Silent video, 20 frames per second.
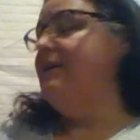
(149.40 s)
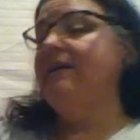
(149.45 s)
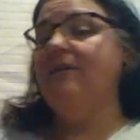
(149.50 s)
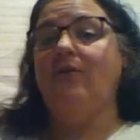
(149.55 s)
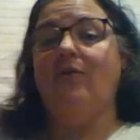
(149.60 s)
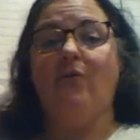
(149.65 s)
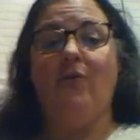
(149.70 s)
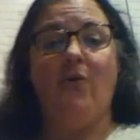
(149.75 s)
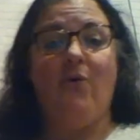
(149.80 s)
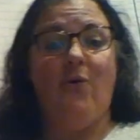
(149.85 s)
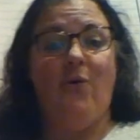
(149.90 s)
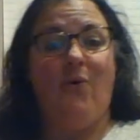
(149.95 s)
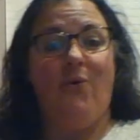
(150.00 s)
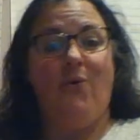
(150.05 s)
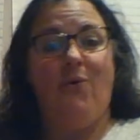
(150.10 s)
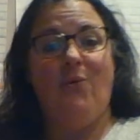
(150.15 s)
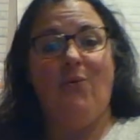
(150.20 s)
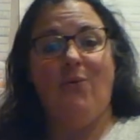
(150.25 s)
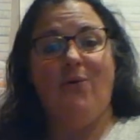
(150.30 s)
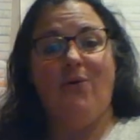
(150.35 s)
as the
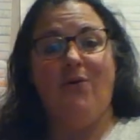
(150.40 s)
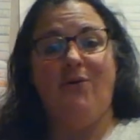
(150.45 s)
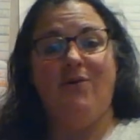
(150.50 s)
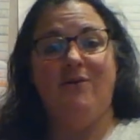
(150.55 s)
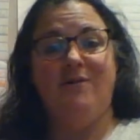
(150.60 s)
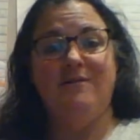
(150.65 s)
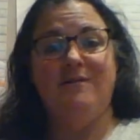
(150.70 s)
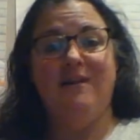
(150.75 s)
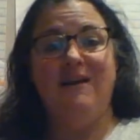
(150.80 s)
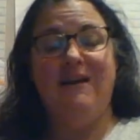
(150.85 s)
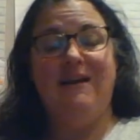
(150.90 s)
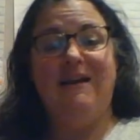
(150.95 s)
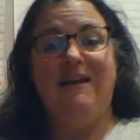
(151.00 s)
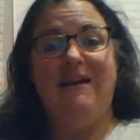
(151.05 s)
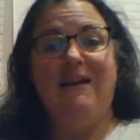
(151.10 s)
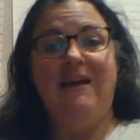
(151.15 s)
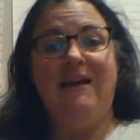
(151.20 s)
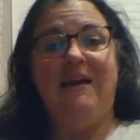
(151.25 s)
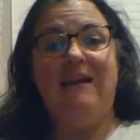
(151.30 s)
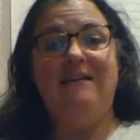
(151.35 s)
whole world.
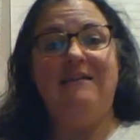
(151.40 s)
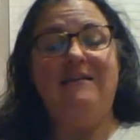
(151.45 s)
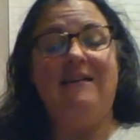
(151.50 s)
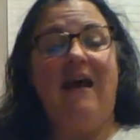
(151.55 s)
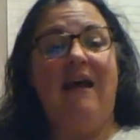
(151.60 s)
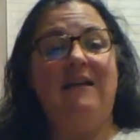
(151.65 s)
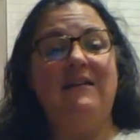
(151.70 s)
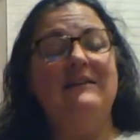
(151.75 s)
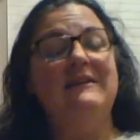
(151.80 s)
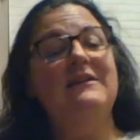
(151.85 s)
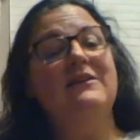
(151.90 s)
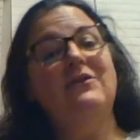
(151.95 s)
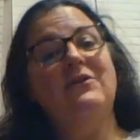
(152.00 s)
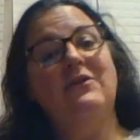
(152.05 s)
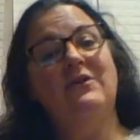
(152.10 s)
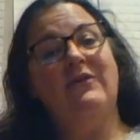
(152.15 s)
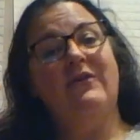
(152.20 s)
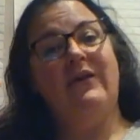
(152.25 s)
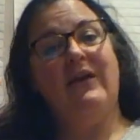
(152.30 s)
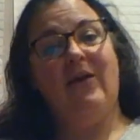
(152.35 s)
It's not
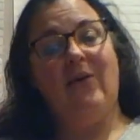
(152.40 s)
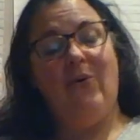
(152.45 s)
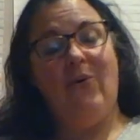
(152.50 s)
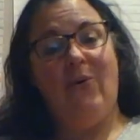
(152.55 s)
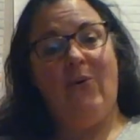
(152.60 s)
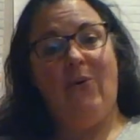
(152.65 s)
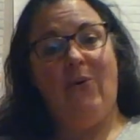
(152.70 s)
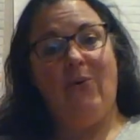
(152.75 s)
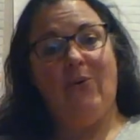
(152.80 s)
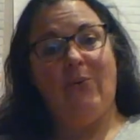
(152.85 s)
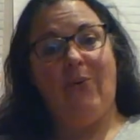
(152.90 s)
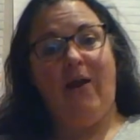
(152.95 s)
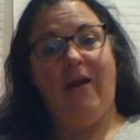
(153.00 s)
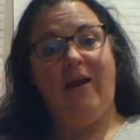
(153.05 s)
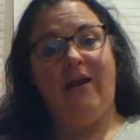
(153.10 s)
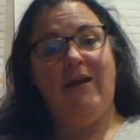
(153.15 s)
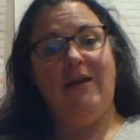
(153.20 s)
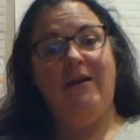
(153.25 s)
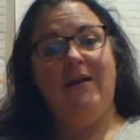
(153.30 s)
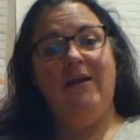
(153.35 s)
literally a hole,
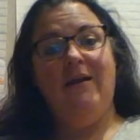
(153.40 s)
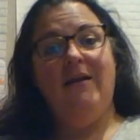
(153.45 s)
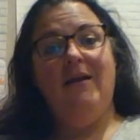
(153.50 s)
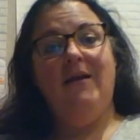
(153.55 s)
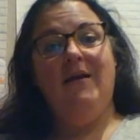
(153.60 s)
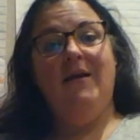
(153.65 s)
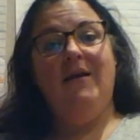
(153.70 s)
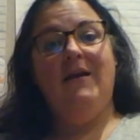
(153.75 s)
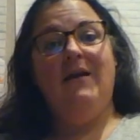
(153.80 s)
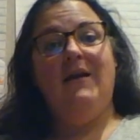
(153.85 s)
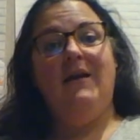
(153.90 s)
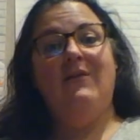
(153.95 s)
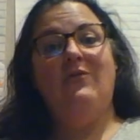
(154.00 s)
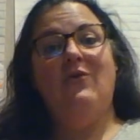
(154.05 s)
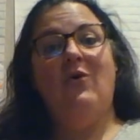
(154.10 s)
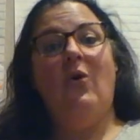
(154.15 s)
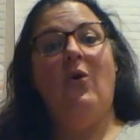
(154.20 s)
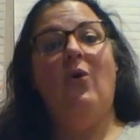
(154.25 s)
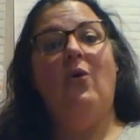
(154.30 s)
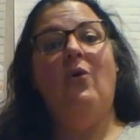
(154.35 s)
right? It's
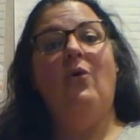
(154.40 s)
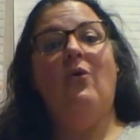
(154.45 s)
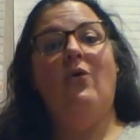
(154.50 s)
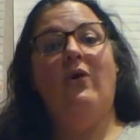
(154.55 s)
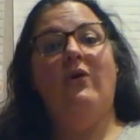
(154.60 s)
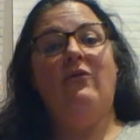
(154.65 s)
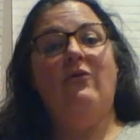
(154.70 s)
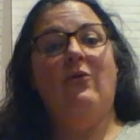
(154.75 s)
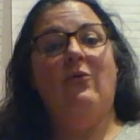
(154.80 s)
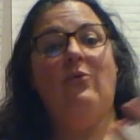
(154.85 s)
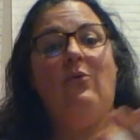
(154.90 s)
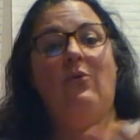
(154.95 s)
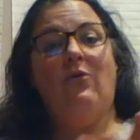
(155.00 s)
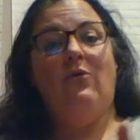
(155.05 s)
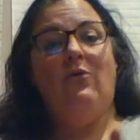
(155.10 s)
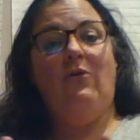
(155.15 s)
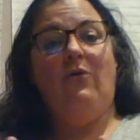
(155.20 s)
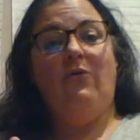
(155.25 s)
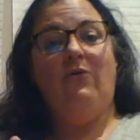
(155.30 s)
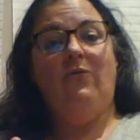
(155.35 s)
a hole in the
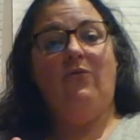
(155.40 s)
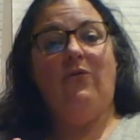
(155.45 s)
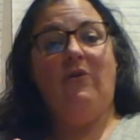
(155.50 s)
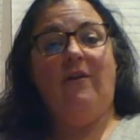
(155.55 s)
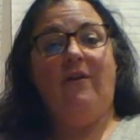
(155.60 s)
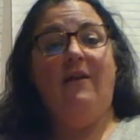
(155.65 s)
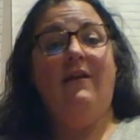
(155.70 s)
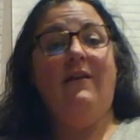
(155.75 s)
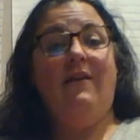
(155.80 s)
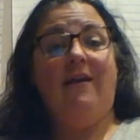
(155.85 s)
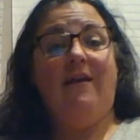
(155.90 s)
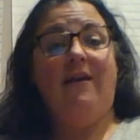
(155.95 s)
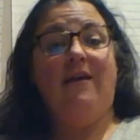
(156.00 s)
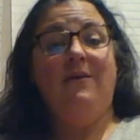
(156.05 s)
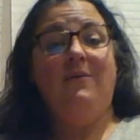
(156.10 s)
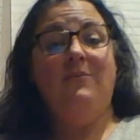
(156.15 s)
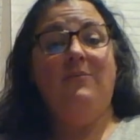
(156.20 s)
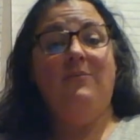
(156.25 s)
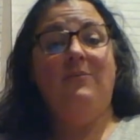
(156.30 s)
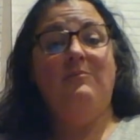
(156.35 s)
world for Lily
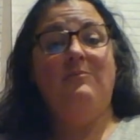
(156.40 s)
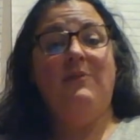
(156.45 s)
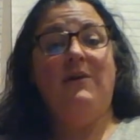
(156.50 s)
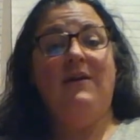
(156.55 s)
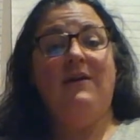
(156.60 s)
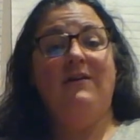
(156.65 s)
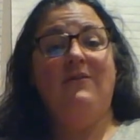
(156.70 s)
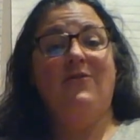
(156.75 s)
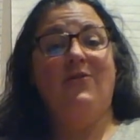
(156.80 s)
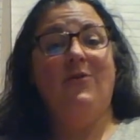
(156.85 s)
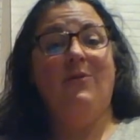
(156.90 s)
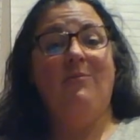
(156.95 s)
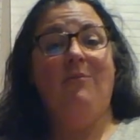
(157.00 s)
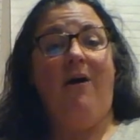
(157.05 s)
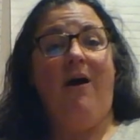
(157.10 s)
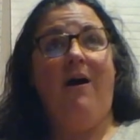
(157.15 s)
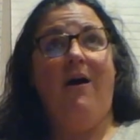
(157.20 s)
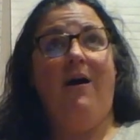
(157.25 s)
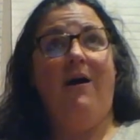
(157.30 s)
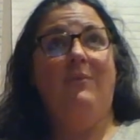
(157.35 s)
because her
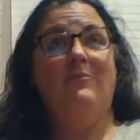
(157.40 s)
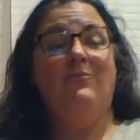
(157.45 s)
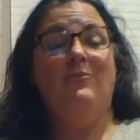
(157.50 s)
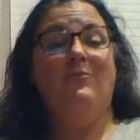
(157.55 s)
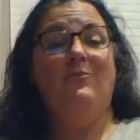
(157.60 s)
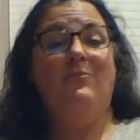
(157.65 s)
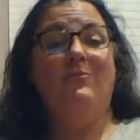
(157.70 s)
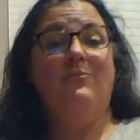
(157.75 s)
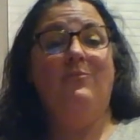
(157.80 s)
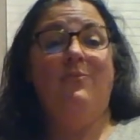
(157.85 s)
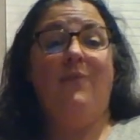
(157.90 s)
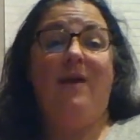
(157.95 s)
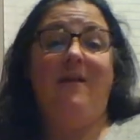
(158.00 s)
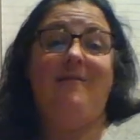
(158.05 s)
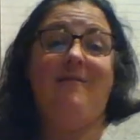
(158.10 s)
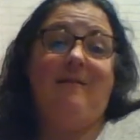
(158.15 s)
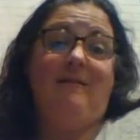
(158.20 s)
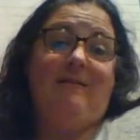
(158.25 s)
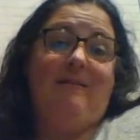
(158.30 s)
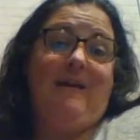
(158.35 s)
mom
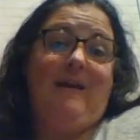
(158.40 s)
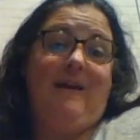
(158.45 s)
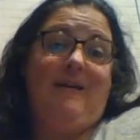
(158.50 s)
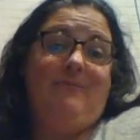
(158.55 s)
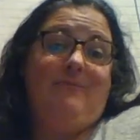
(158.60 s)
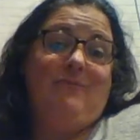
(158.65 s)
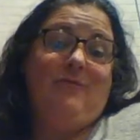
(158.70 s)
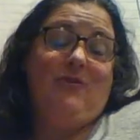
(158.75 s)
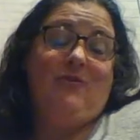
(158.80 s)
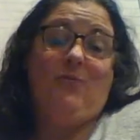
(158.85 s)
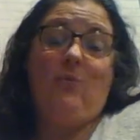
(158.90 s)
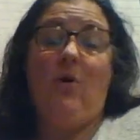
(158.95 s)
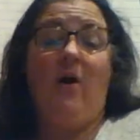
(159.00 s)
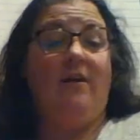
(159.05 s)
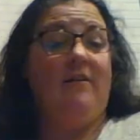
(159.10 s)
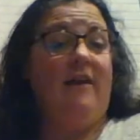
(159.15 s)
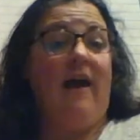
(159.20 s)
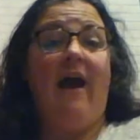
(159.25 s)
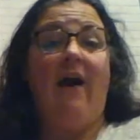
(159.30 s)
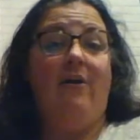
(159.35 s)
basically just
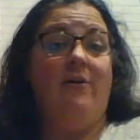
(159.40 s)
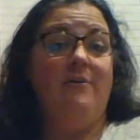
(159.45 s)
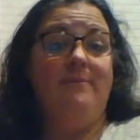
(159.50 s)
walked out